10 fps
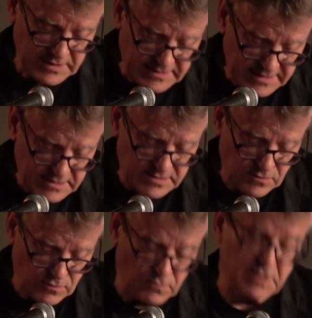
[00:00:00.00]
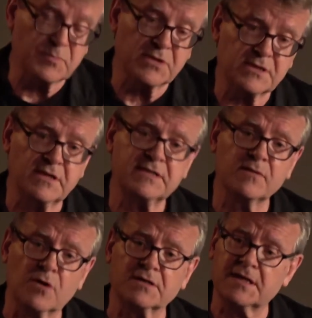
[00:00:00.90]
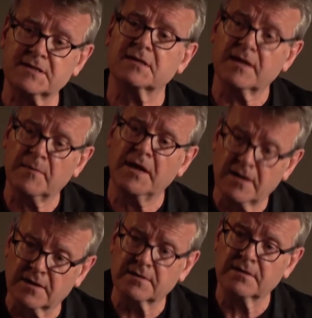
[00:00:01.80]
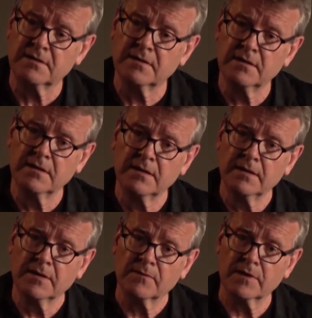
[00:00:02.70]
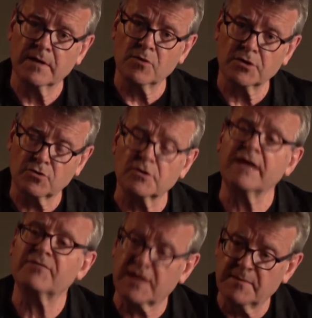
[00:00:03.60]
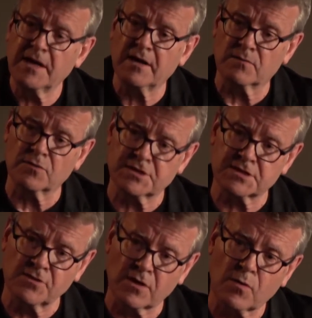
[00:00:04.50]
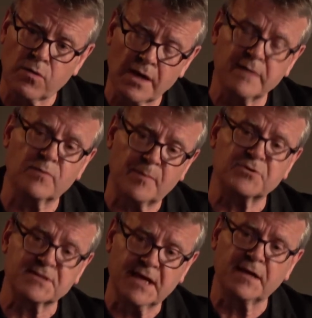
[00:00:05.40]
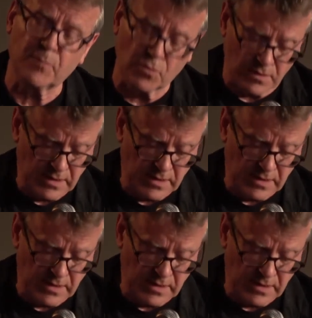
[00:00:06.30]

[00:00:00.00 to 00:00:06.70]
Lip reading: in any school is precisely what doesn't come out, right? What could never come out, which is not quite representable